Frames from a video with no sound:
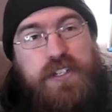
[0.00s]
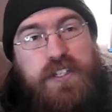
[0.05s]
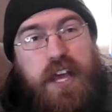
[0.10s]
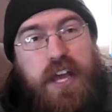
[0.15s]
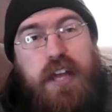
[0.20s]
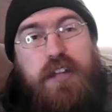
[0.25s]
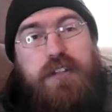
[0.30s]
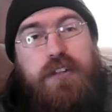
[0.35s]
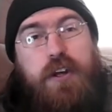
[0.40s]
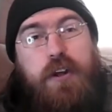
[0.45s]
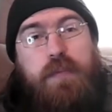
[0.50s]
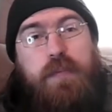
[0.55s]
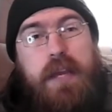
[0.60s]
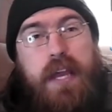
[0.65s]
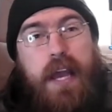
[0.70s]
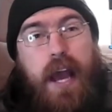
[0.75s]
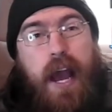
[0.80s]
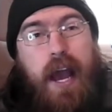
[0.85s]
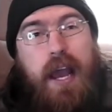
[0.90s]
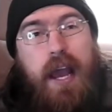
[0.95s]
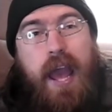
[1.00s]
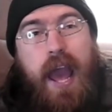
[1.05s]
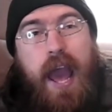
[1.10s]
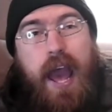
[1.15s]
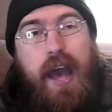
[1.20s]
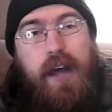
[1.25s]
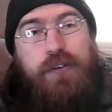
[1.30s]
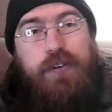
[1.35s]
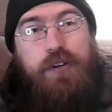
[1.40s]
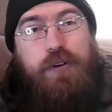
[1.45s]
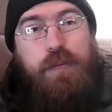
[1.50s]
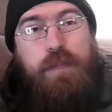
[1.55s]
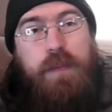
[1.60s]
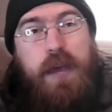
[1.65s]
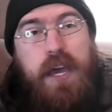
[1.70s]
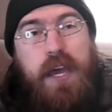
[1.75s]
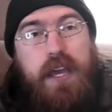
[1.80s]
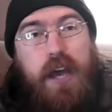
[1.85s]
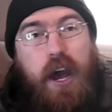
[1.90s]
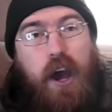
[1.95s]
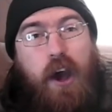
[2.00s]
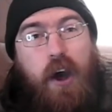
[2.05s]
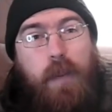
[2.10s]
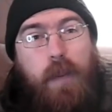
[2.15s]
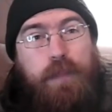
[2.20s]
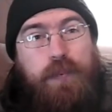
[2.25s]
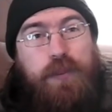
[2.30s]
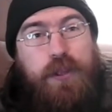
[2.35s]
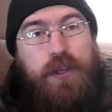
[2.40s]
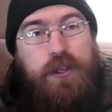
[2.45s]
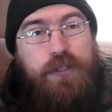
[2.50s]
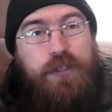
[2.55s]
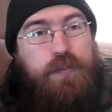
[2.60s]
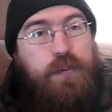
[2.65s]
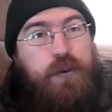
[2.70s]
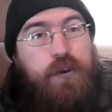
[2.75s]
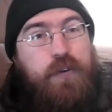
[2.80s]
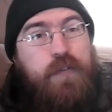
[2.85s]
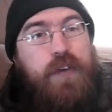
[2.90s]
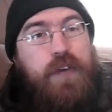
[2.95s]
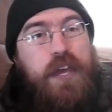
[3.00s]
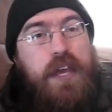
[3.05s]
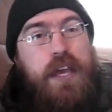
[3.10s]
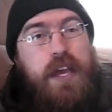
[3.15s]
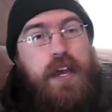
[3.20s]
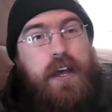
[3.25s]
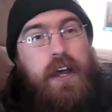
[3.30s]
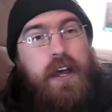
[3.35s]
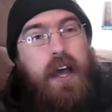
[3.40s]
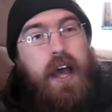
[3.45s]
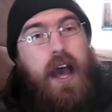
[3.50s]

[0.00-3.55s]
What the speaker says: they told me I had to pick up this movie.